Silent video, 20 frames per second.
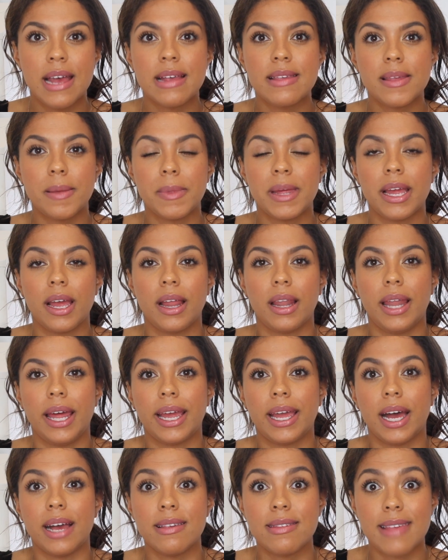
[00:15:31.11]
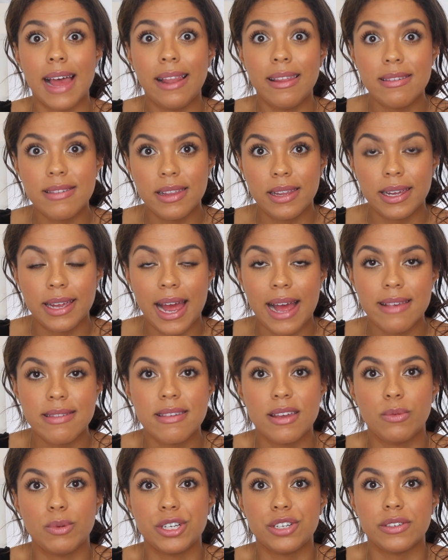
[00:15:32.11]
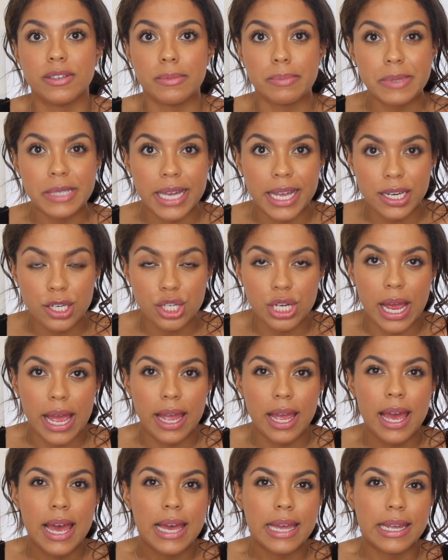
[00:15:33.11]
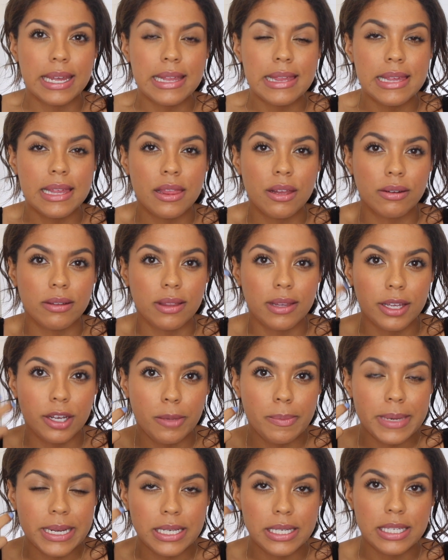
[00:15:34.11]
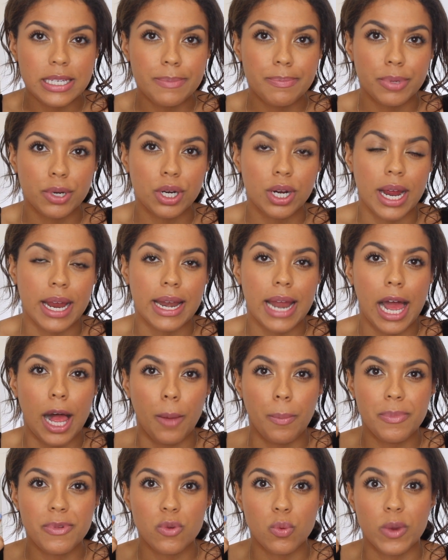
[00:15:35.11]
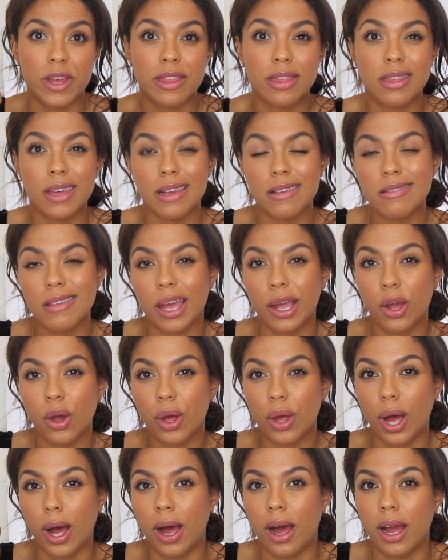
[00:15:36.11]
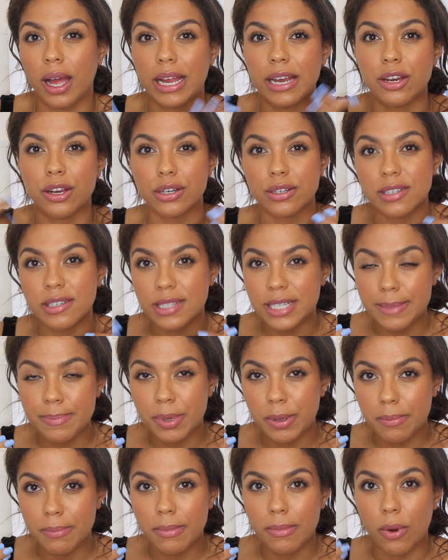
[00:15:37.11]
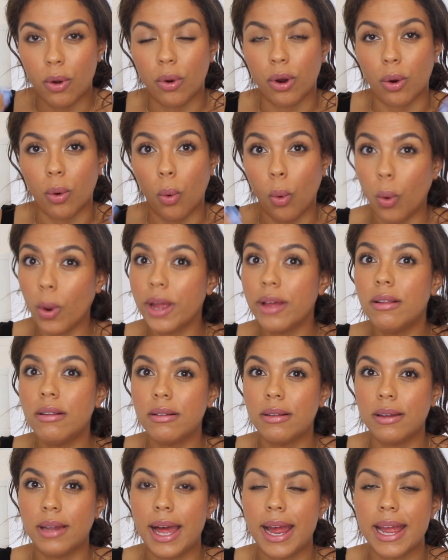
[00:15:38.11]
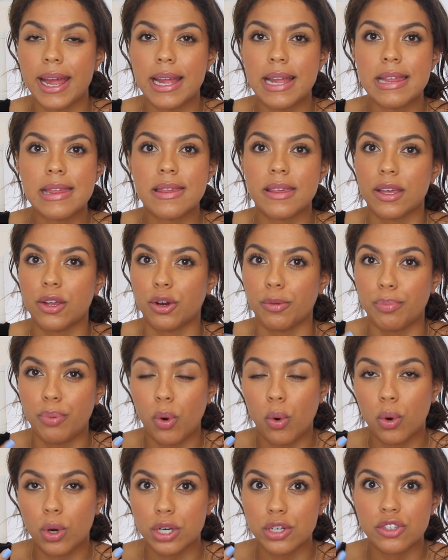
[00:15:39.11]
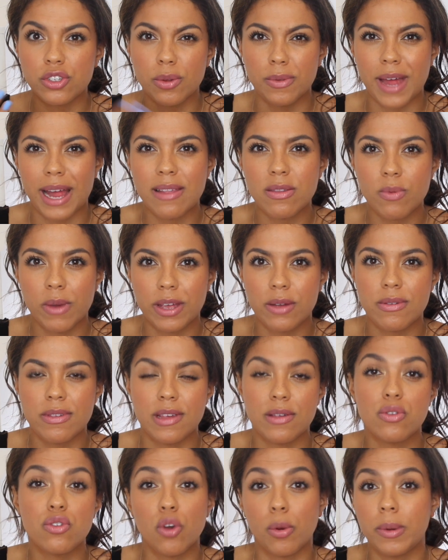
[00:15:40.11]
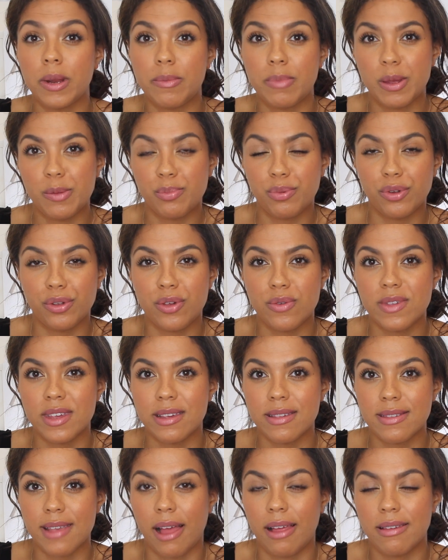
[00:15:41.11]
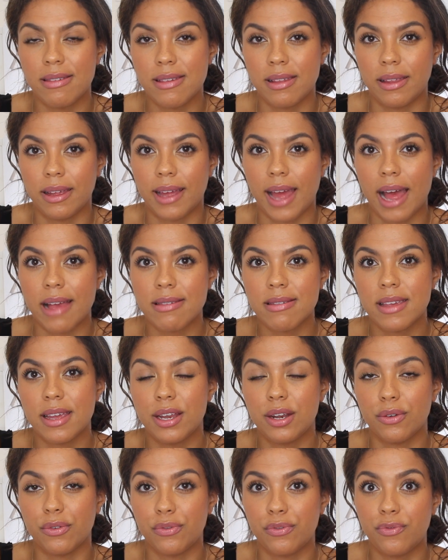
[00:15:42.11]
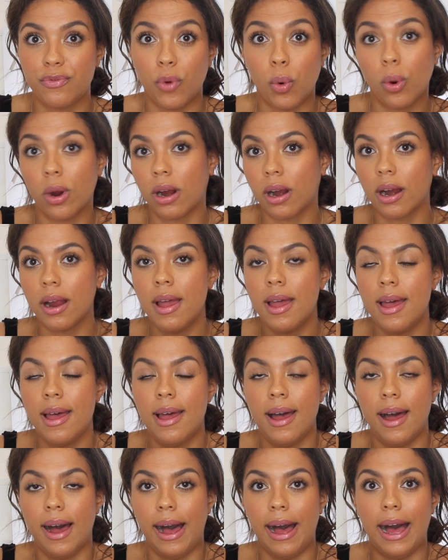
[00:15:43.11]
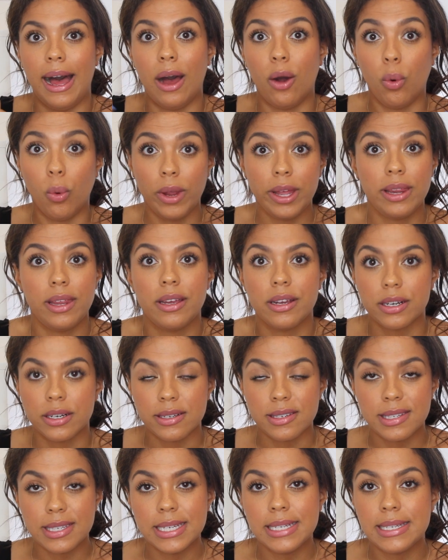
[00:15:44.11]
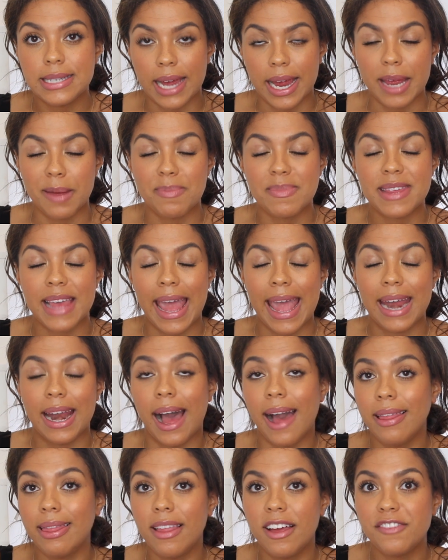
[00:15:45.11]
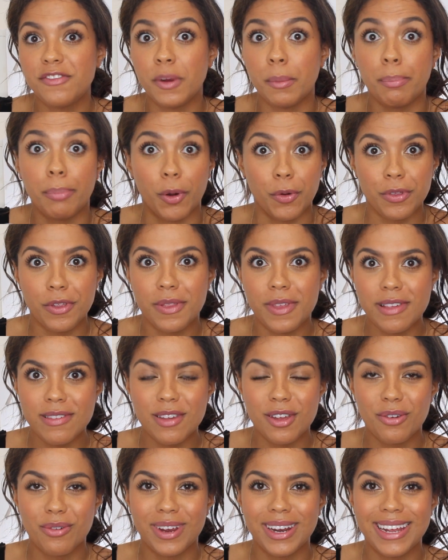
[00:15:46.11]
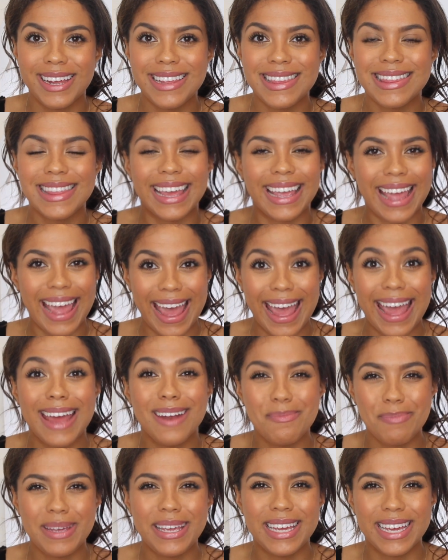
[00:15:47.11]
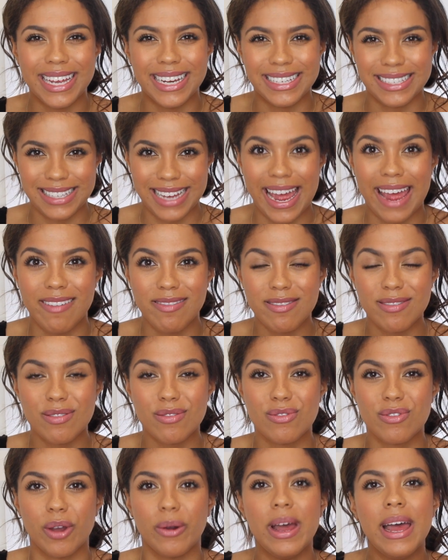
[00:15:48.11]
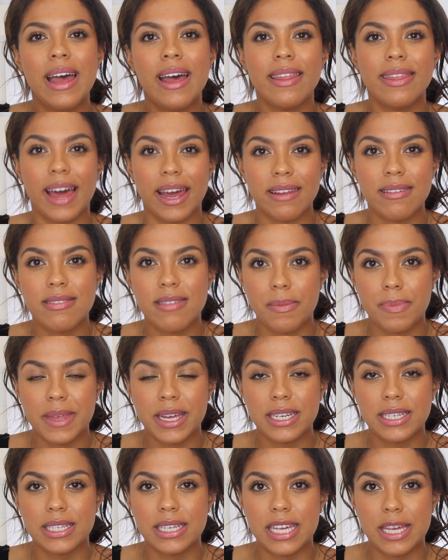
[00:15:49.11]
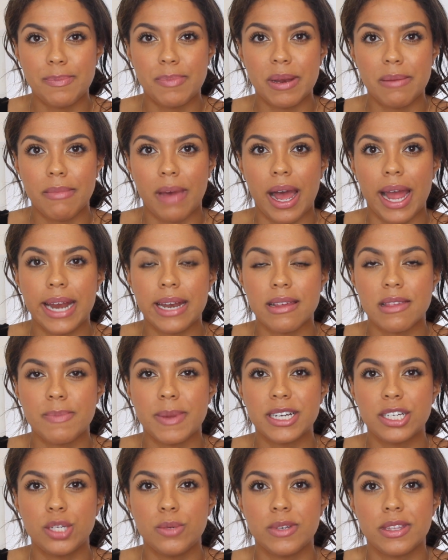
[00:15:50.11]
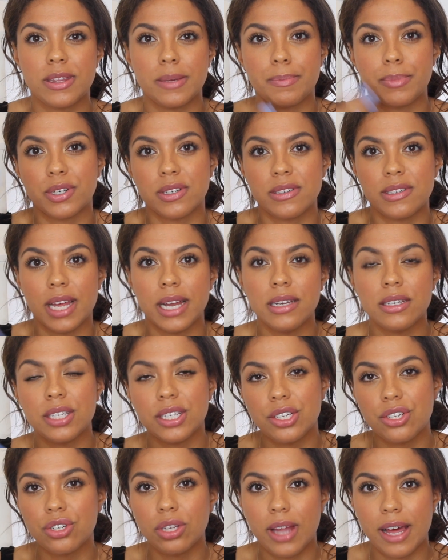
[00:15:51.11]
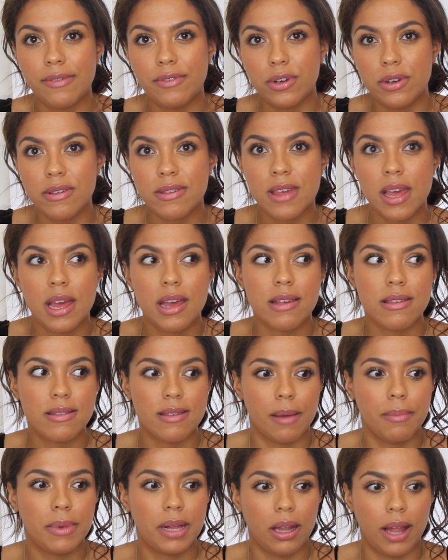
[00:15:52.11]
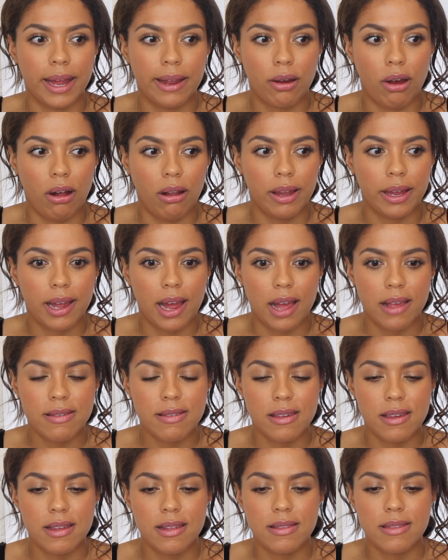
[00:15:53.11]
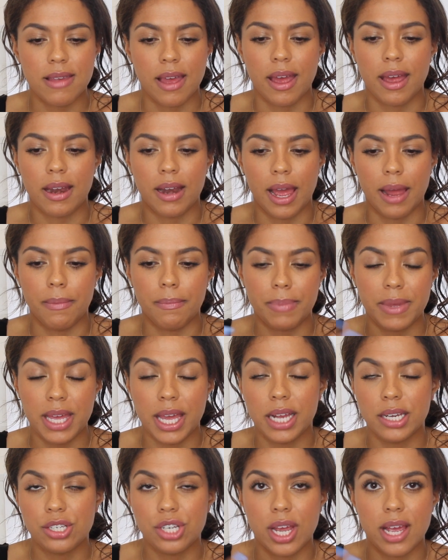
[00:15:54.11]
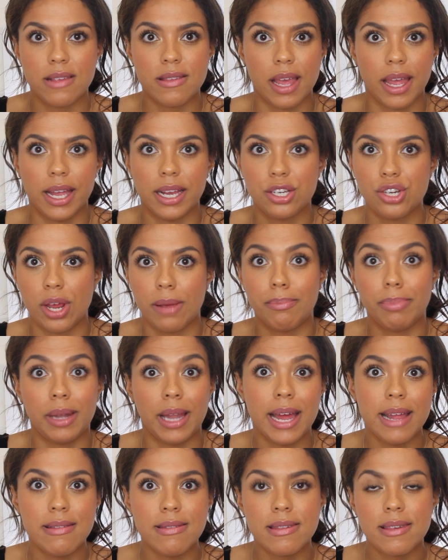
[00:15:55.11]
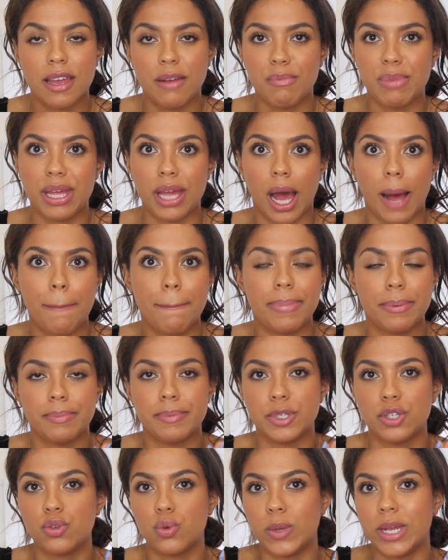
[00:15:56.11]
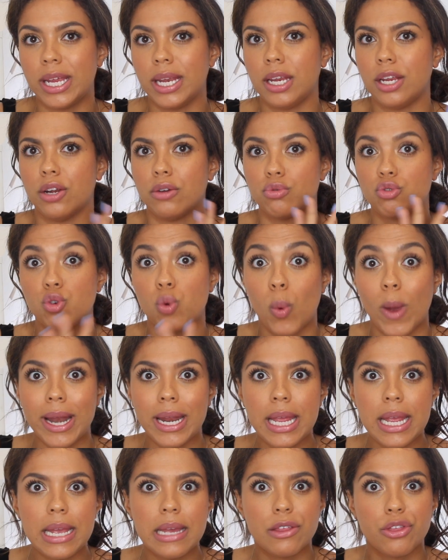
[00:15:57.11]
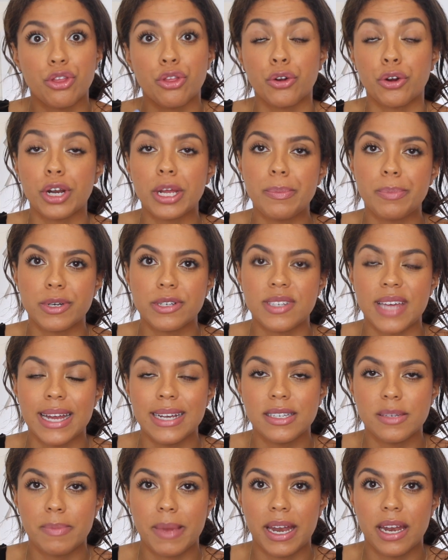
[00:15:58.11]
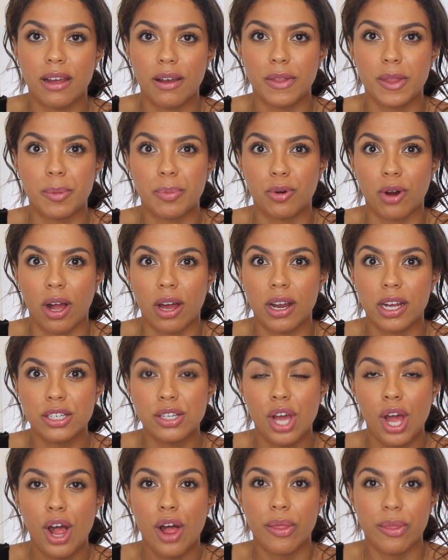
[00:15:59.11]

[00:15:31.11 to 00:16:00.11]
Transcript: Something like a salicylic acid, which is a BHA, gets in there a little bit deeper and helps with things like uh, in your sebum or oil glands, your pores. So that's why you see so many people using salicylic acid for uh, oilier skin types. And I love both of these ingredients. They can be intense. So that is something to keep in mind, especially with the percentage levels. Some glycolic acids and, and BHAs, AHA blends can be up between, you know, 20, 30% depending on the product.